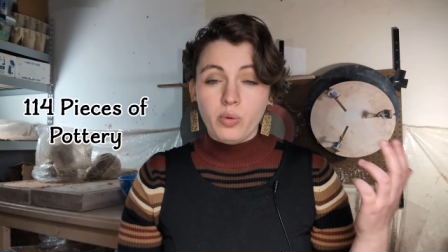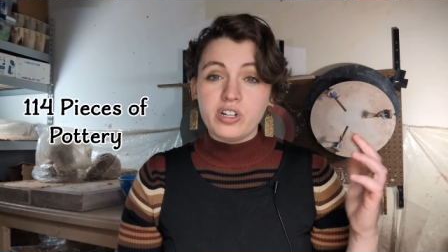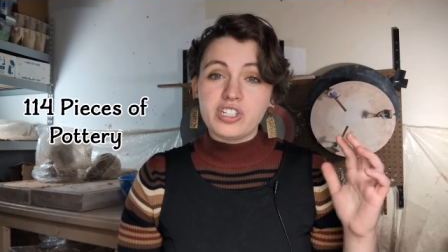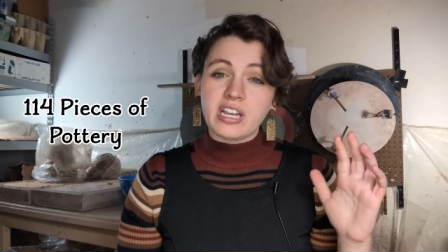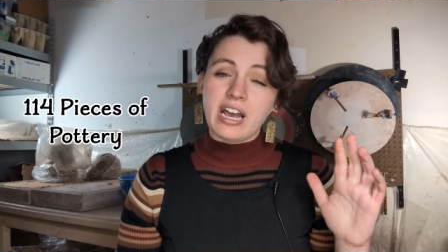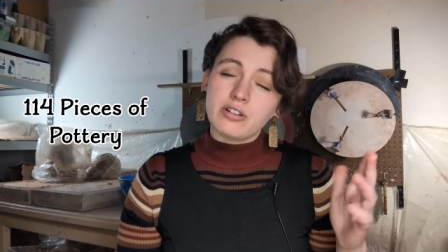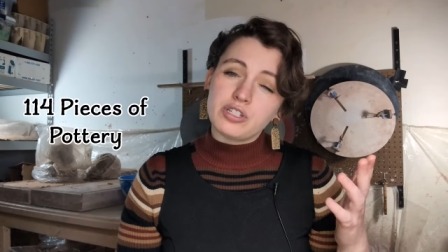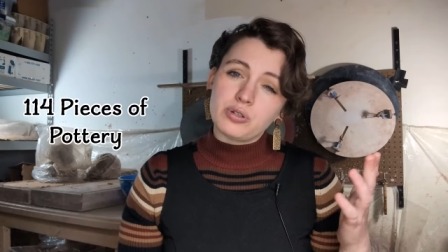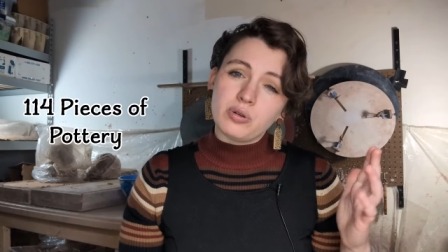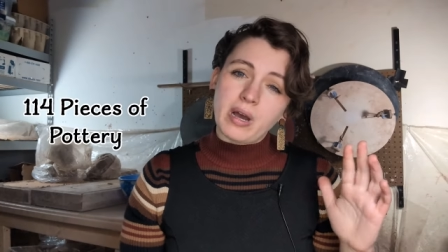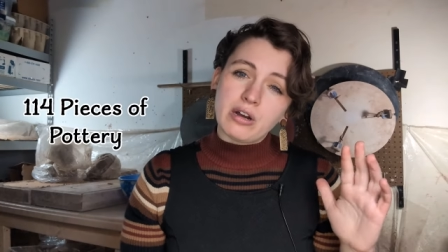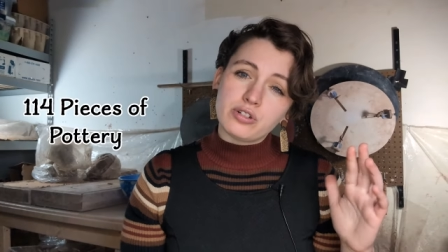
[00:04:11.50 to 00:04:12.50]
which accounts to
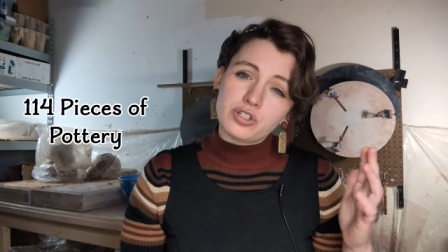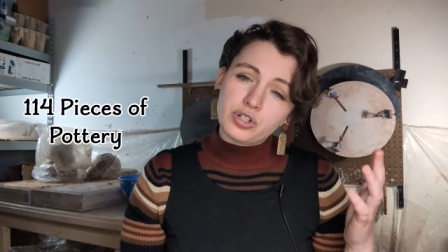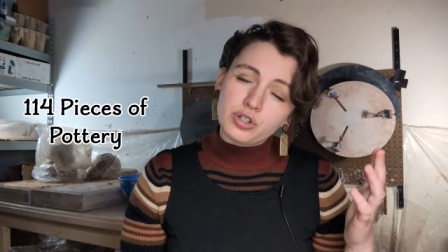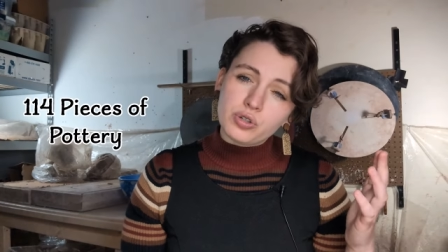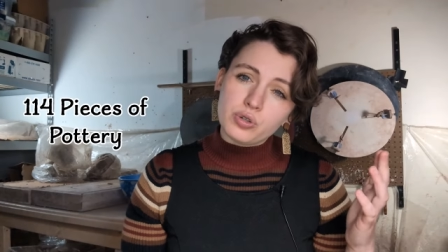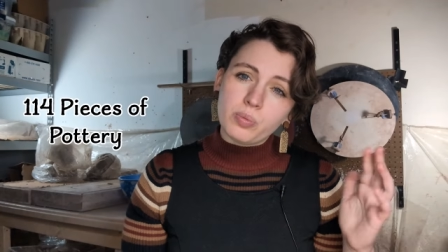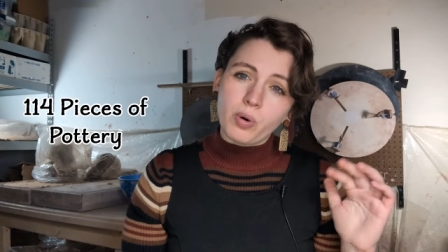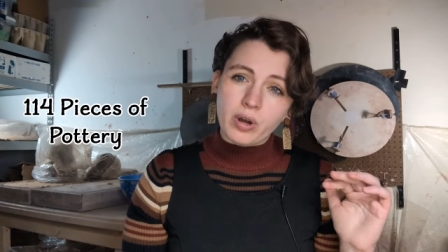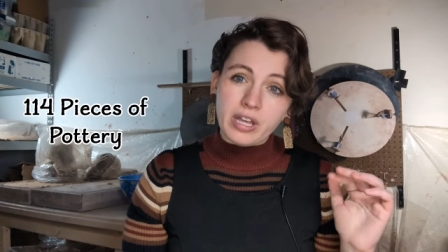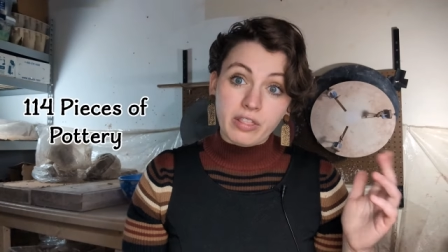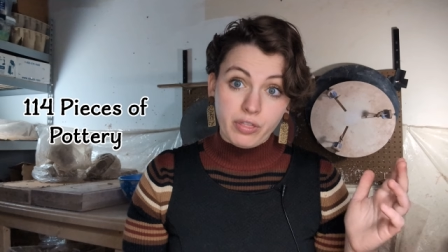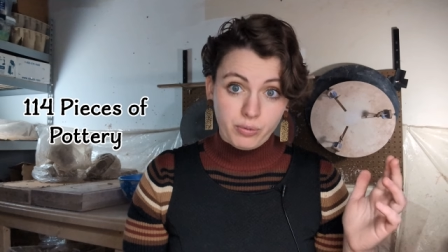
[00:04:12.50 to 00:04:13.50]
about two
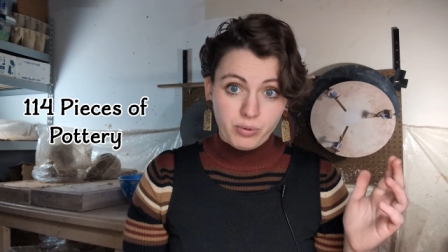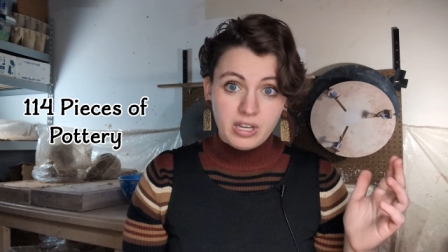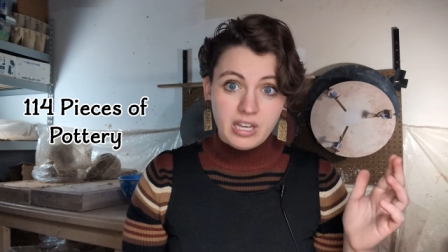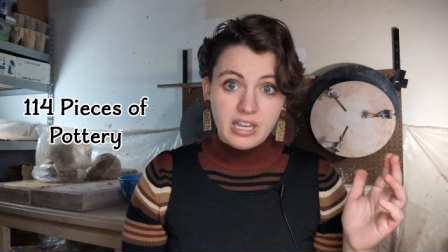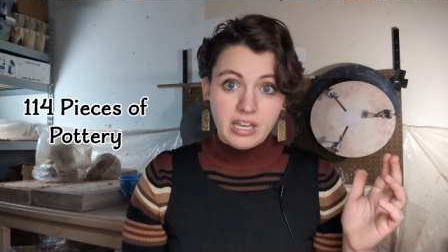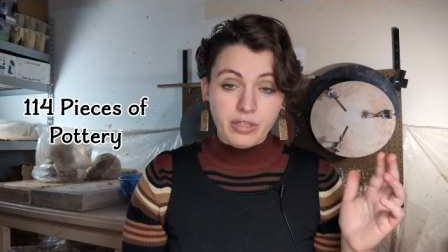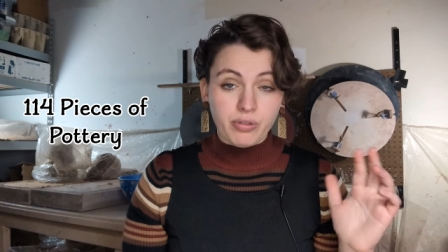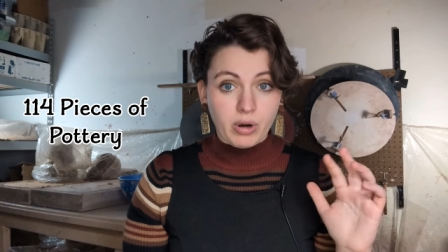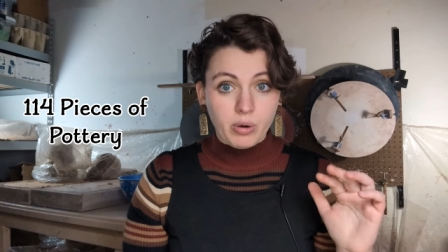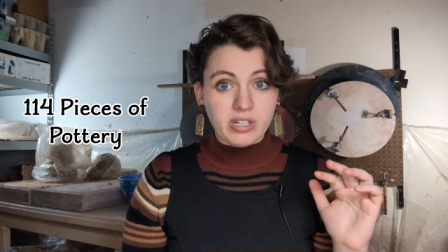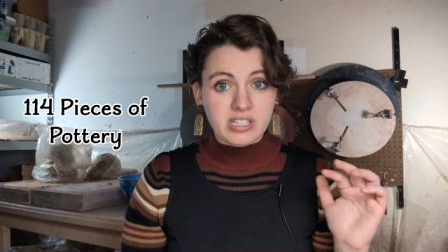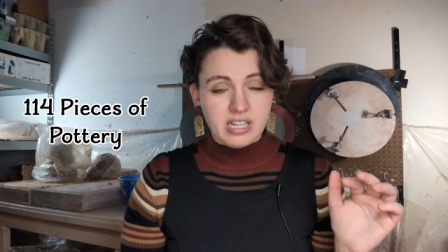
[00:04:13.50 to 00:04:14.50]
point three
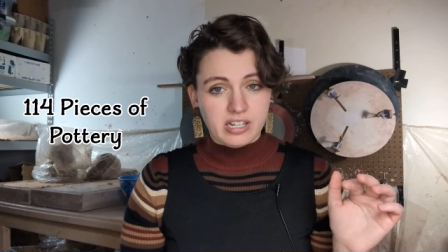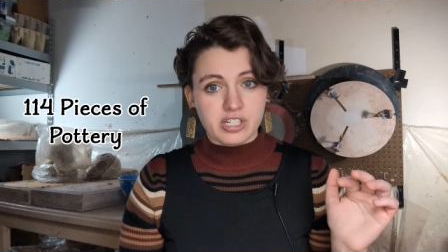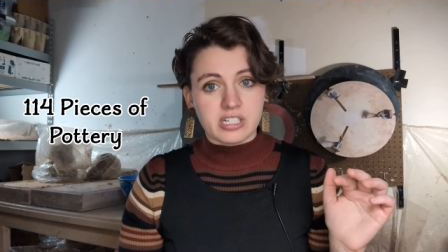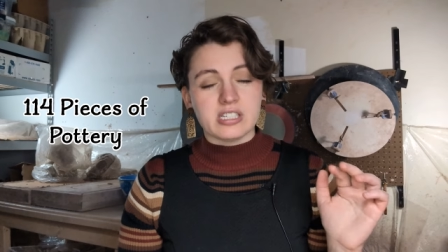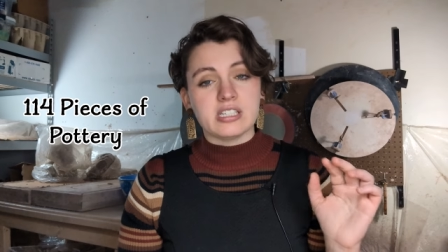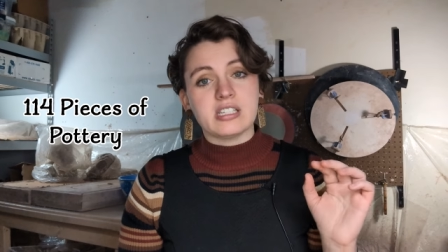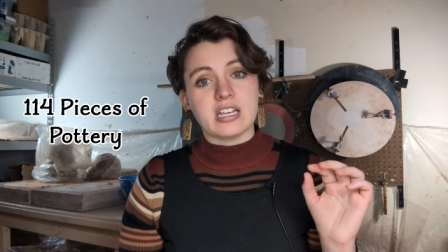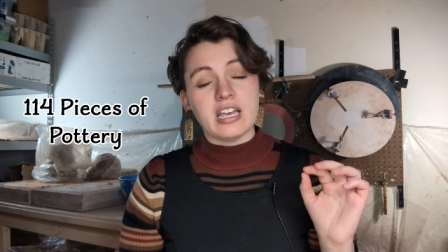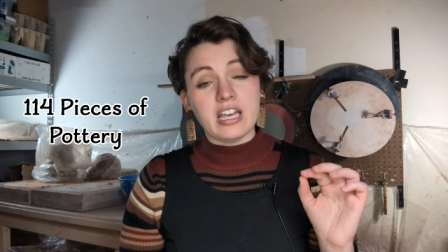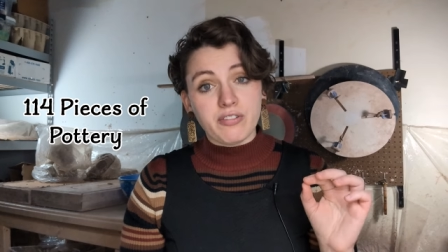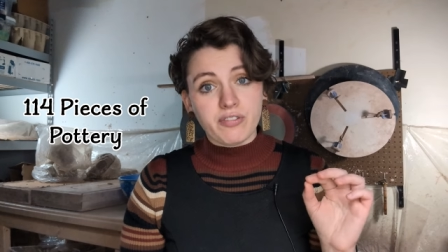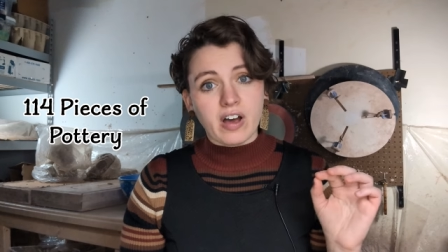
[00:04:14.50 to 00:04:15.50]
throwing sessions
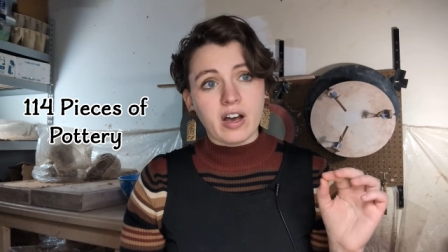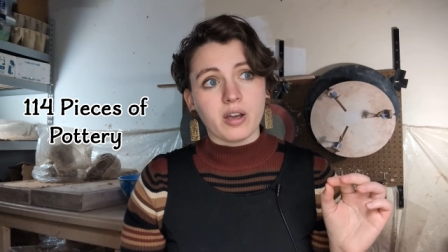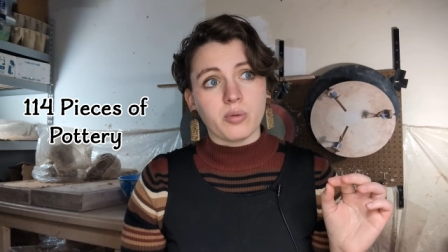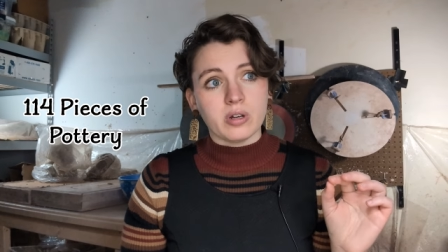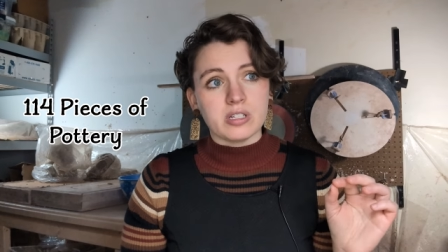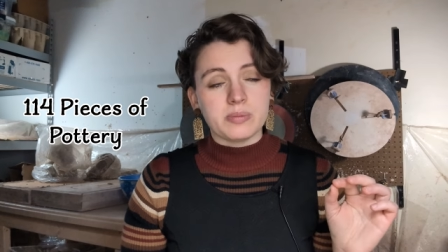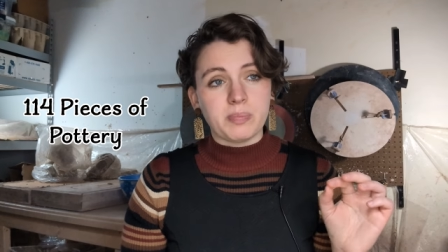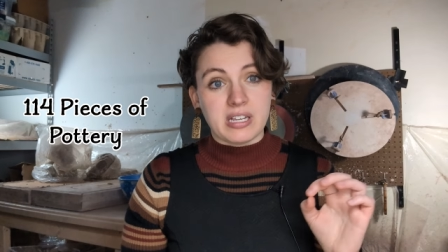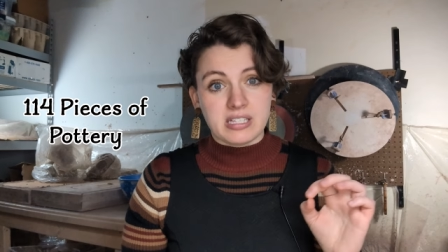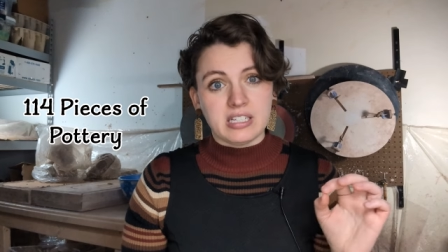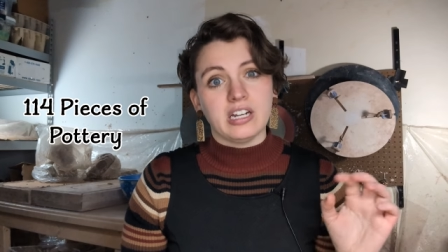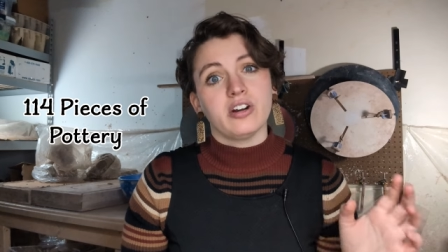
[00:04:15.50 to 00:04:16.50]
if I was
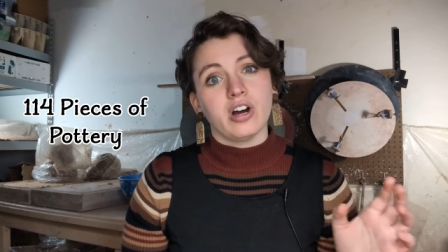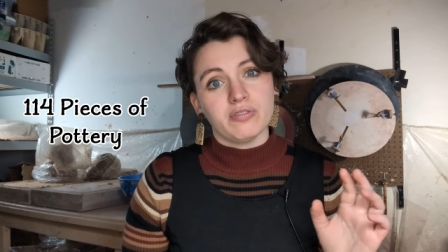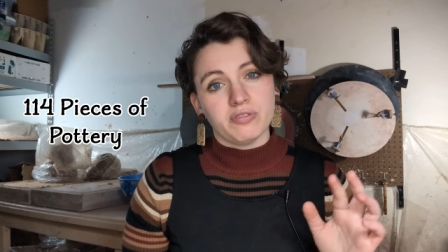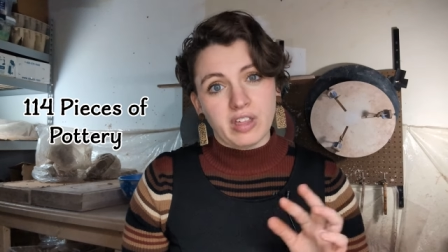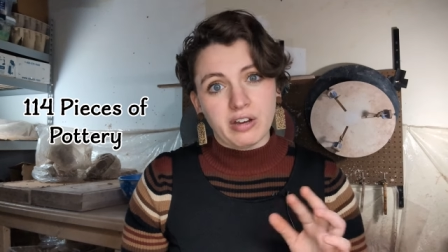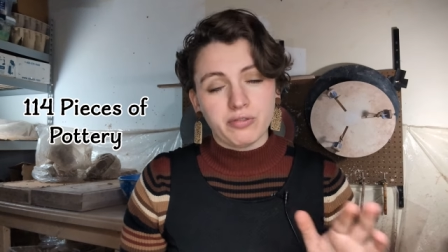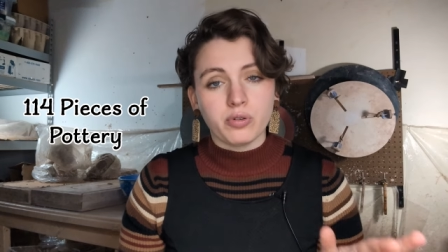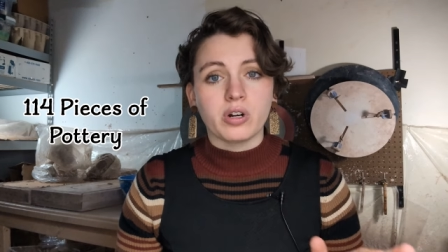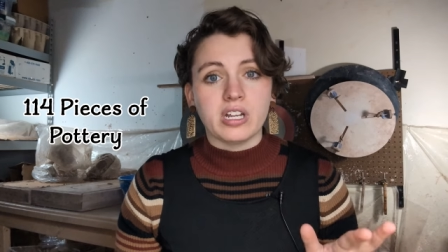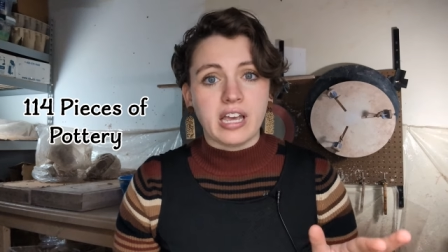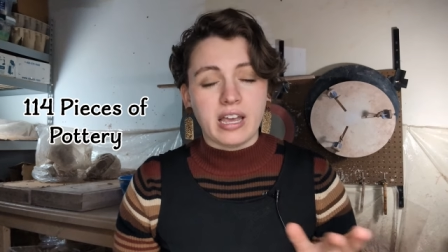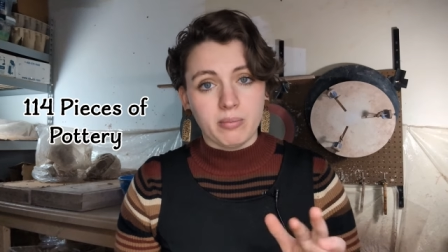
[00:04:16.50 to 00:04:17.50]
basing it off of that
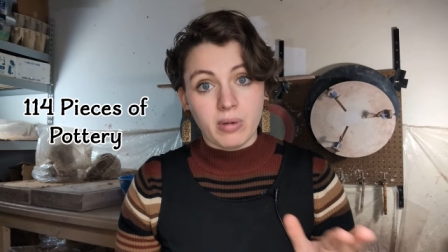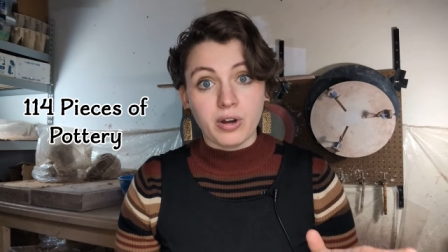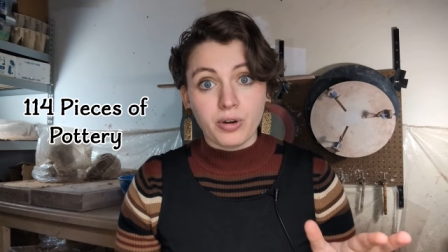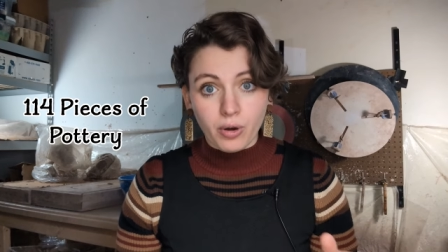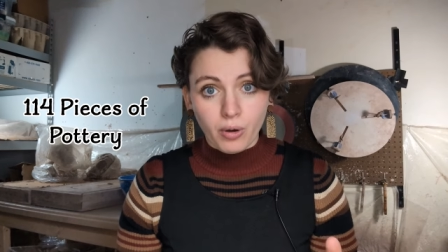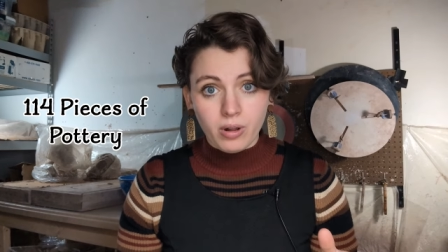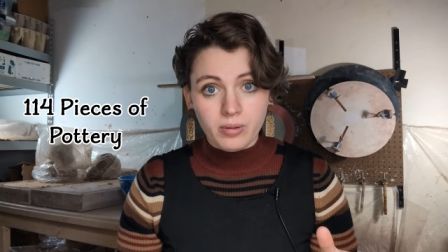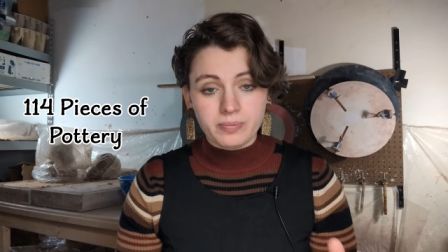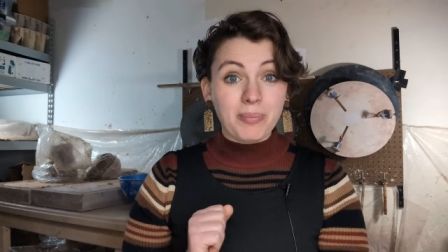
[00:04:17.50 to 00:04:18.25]
forty-eight mug goal.